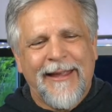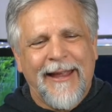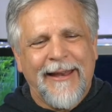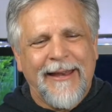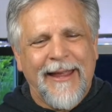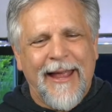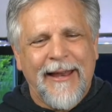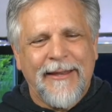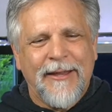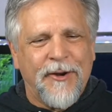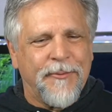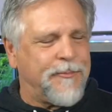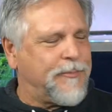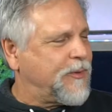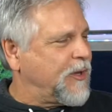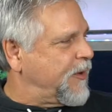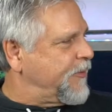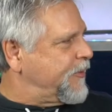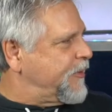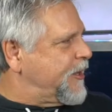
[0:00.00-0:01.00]
and they're,
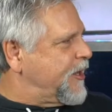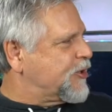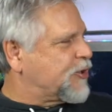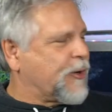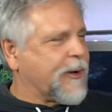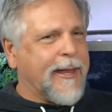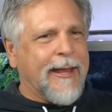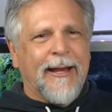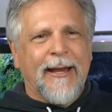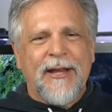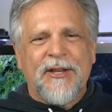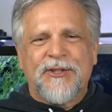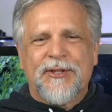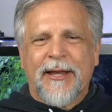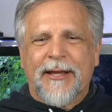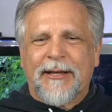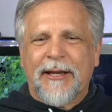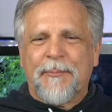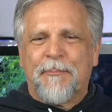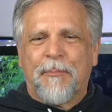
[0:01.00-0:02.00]
you know, these are elite
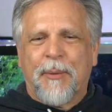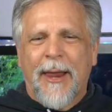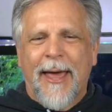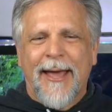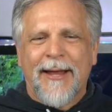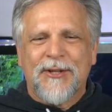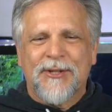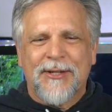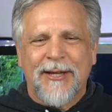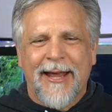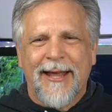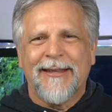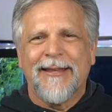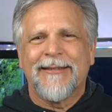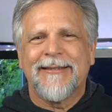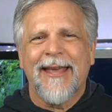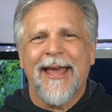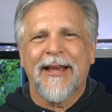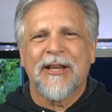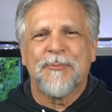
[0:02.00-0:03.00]
cichlid plants in the
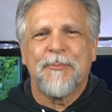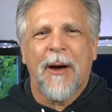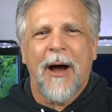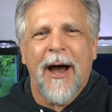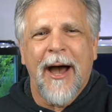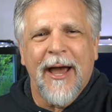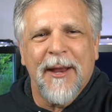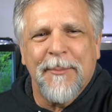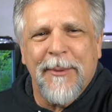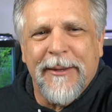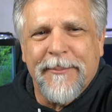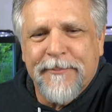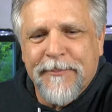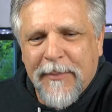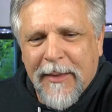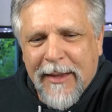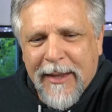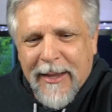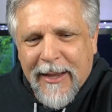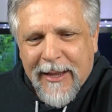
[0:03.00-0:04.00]
tanks behind me.
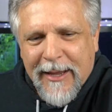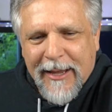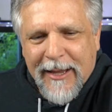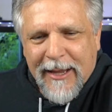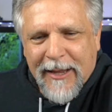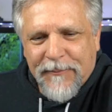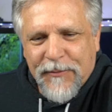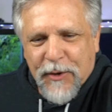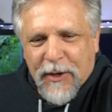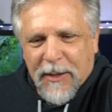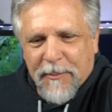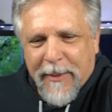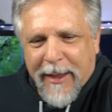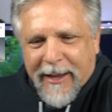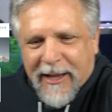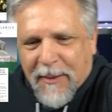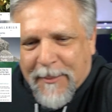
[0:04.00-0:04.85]
If you can make them